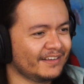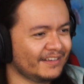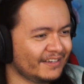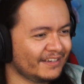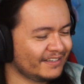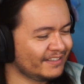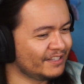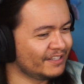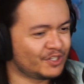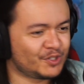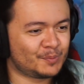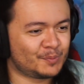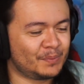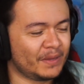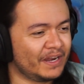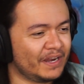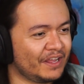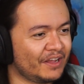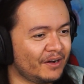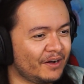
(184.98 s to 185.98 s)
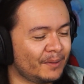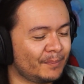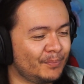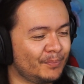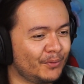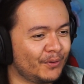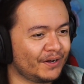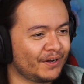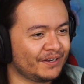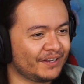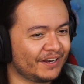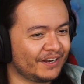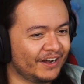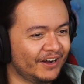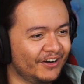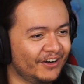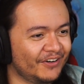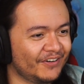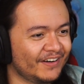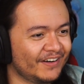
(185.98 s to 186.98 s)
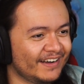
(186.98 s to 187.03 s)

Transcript: The spinning on point, you know?